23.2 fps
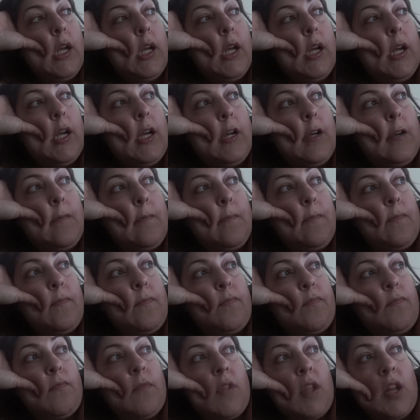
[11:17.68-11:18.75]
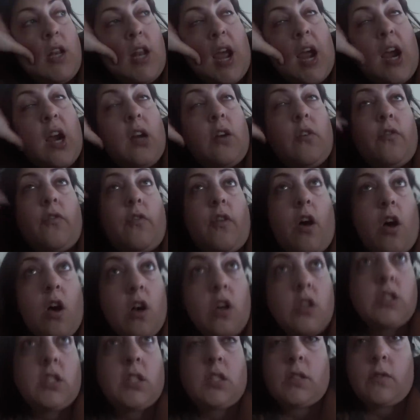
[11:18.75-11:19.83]
Um, Niagara
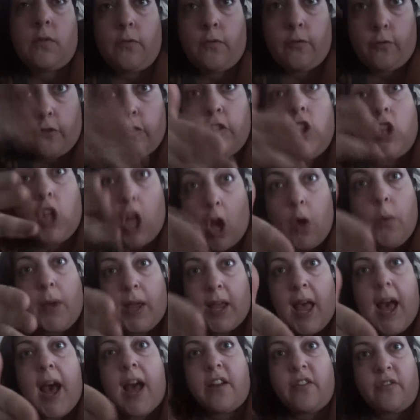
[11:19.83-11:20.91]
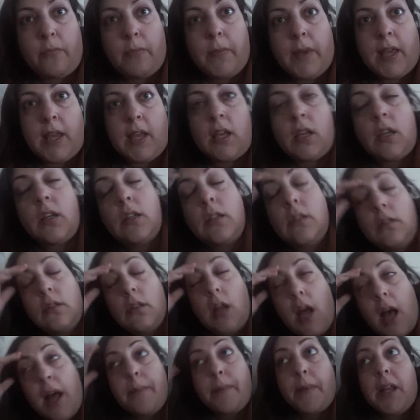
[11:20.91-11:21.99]
Falls it's flowing out of me
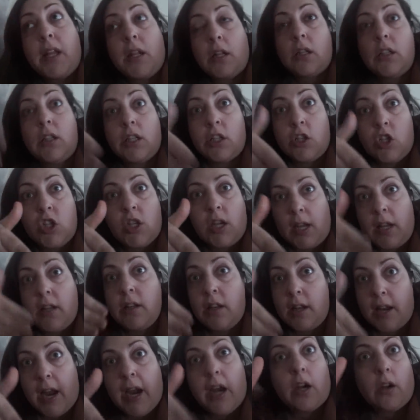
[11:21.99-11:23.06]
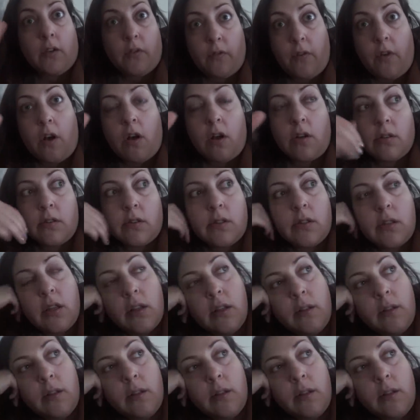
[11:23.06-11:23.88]
I mean, legit Niagara Falls,